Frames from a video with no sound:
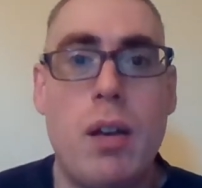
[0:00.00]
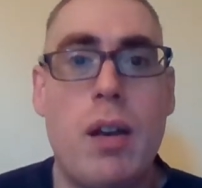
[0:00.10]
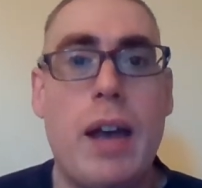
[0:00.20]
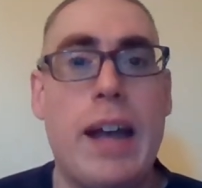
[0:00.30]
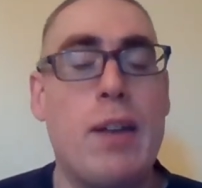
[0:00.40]

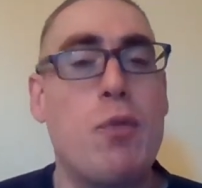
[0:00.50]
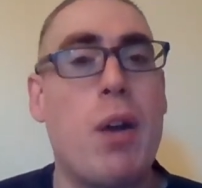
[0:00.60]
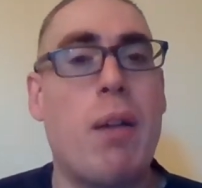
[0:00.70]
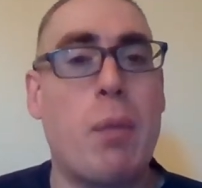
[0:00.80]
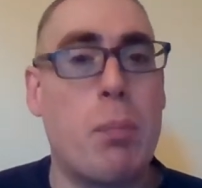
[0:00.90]
And if you
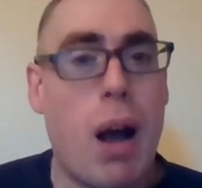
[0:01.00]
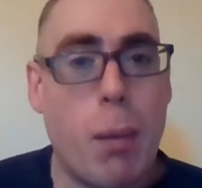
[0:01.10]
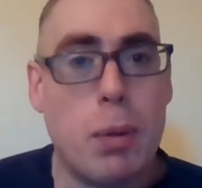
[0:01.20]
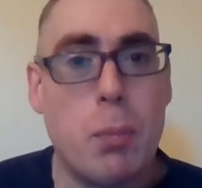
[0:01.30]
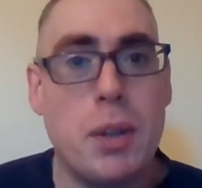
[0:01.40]
have a
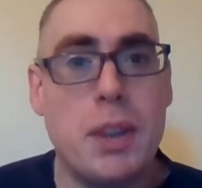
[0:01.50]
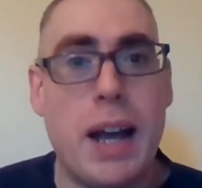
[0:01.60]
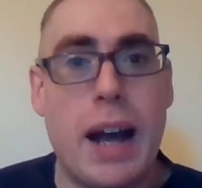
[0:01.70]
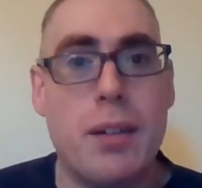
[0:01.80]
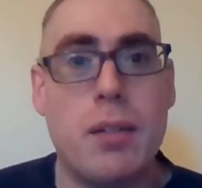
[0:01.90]
problem with
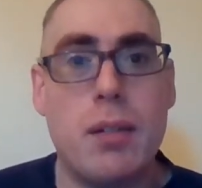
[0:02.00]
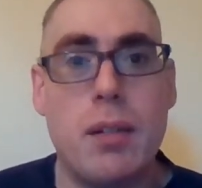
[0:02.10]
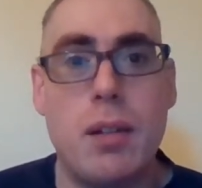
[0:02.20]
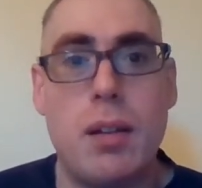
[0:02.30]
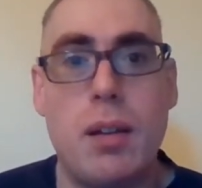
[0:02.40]
that,
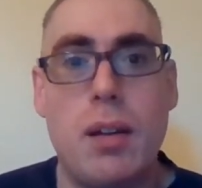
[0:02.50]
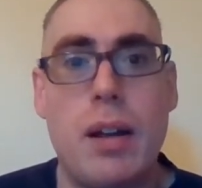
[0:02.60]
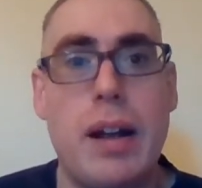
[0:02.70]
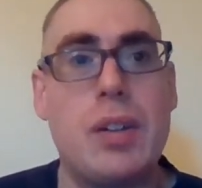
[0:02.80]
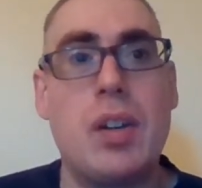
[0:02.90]

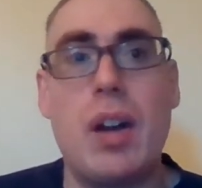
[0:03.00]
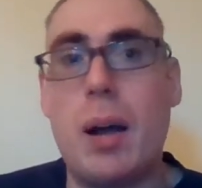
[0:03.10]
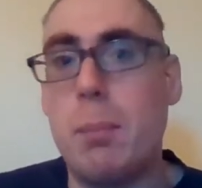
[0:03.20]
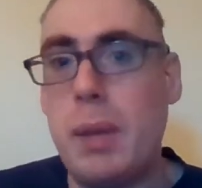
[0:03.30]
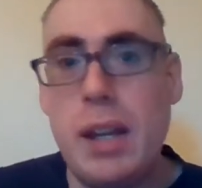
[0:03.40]
it's not
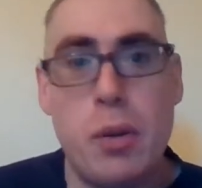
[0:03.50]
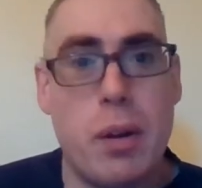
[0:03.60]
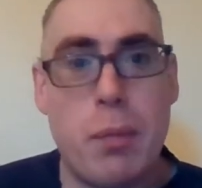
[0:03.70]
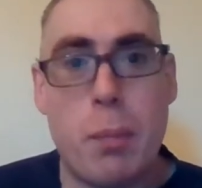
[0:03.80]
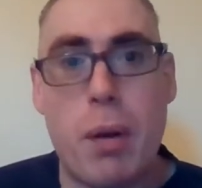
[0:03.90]
me you
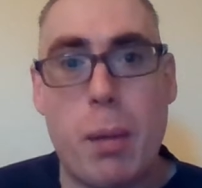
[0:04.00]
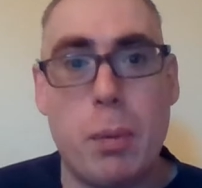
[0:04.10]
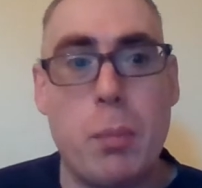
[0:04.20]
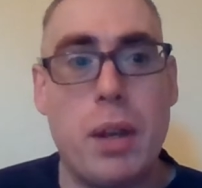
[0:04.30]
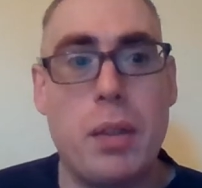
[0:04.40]
have a
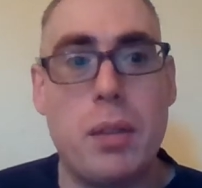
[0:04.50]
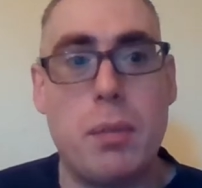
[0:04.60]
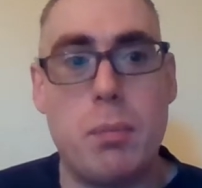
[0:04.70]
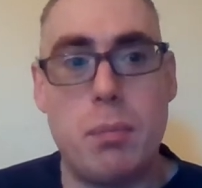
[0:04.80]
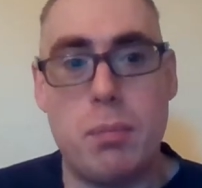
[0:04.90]
problem with,
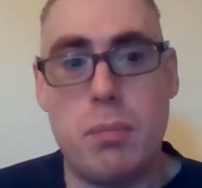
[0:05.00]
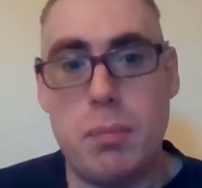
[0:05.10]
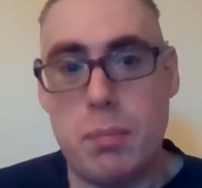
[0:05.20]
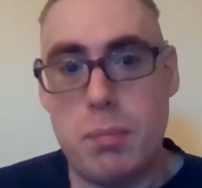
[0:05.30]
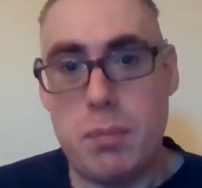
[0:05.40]

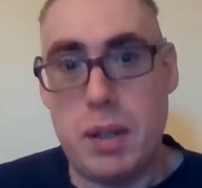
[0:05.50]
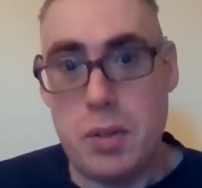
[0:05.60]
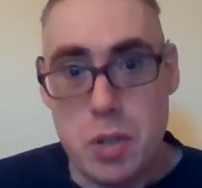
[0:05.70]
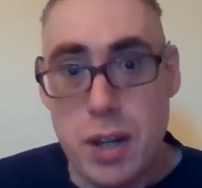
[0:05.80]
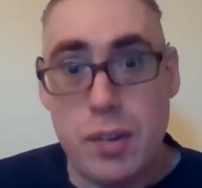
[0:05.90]
it's
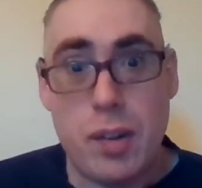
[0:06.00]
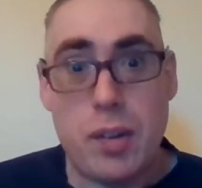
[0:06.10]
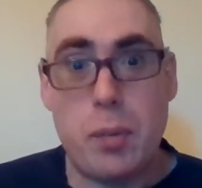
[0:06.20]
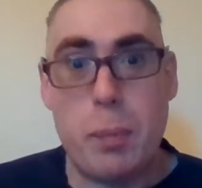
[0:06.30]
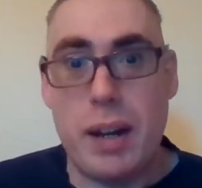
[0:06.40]
Jesus,
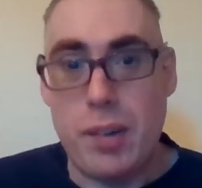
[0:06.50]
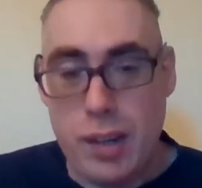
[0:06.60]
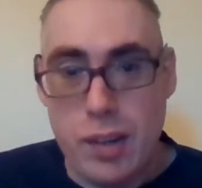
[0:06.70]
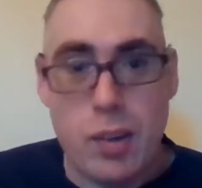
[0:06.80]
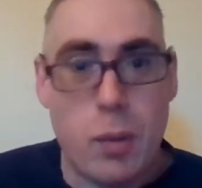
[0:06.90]
because
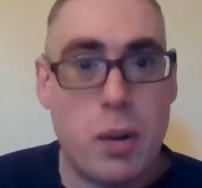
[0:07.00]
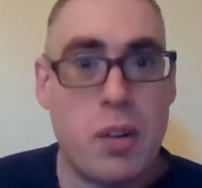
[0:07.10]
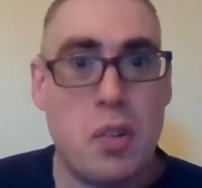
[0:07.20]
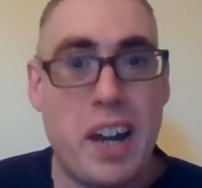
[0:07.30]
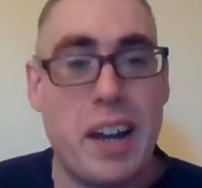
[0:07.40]
he's the one who
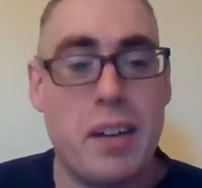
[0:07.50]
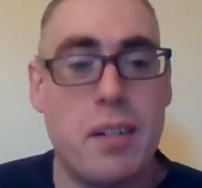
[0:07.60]
said it.